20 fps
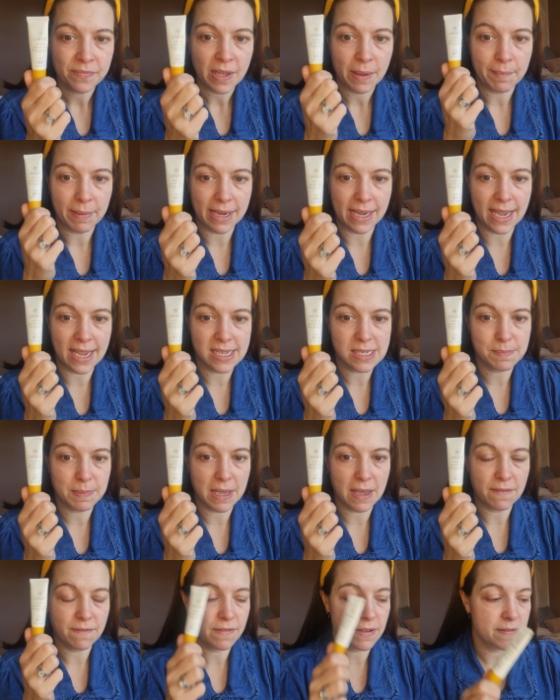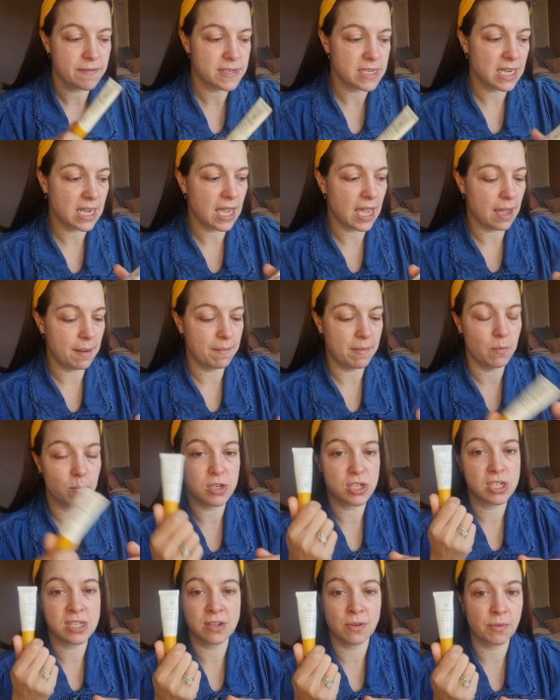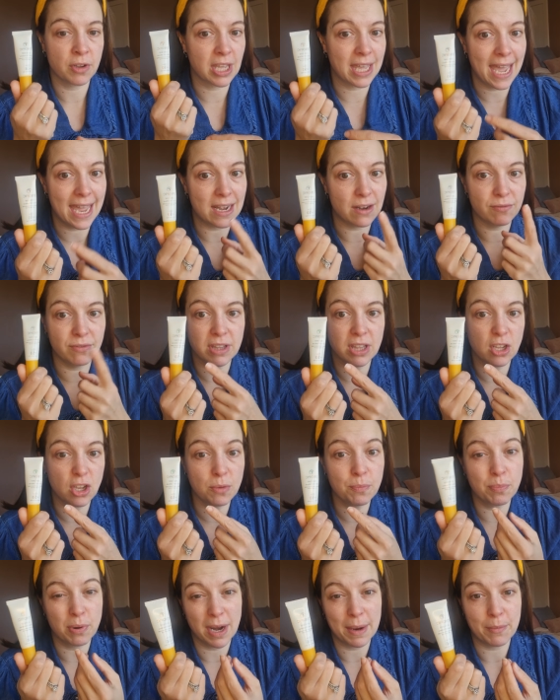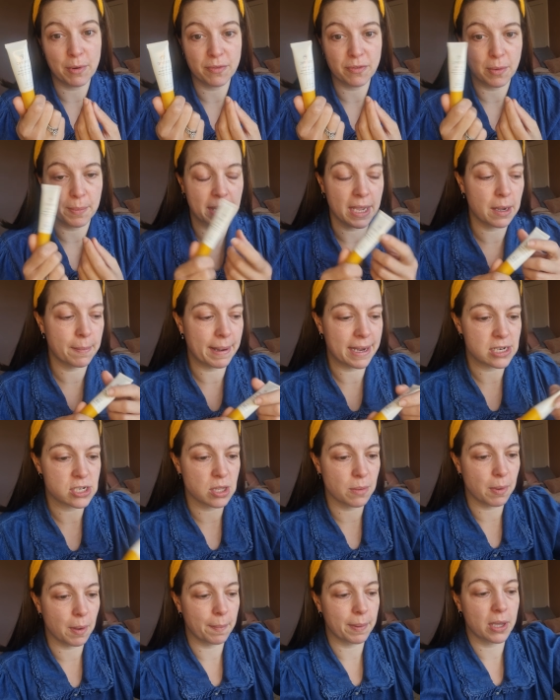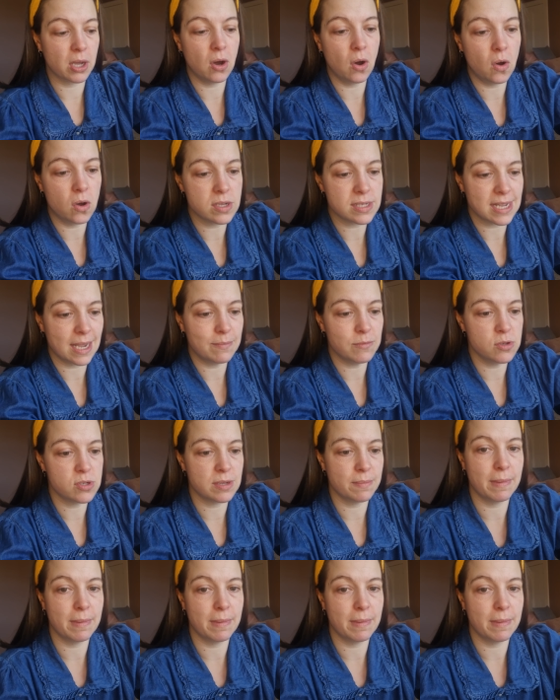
my SPF 50, which is again a really good primer for makeup actually, but because I'm using